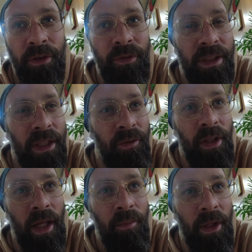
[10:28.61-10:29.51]
If he's giving
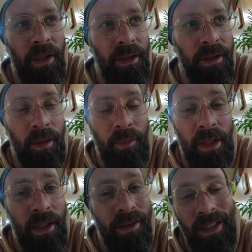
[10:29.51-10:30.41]
that money to
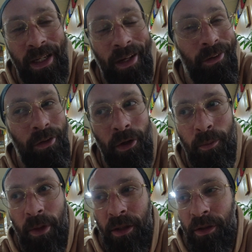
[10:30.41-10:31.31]
somebody else, like, I don't know, man.